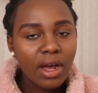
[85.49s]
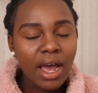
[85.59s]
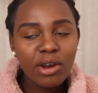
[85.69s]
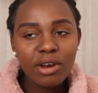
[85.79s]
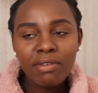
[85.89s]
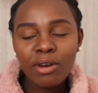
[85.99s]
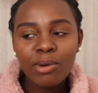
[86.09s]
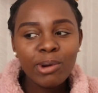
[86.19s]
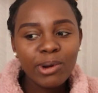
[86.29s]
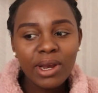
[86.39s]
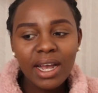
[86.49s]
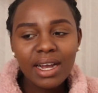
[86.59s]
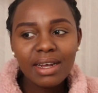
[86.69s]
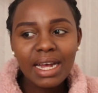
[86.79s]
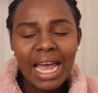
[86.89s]
I don't even know
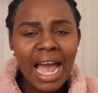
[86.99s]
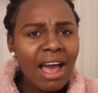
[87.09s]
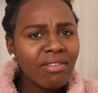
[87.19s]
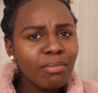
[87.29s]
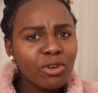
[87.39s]
like I have,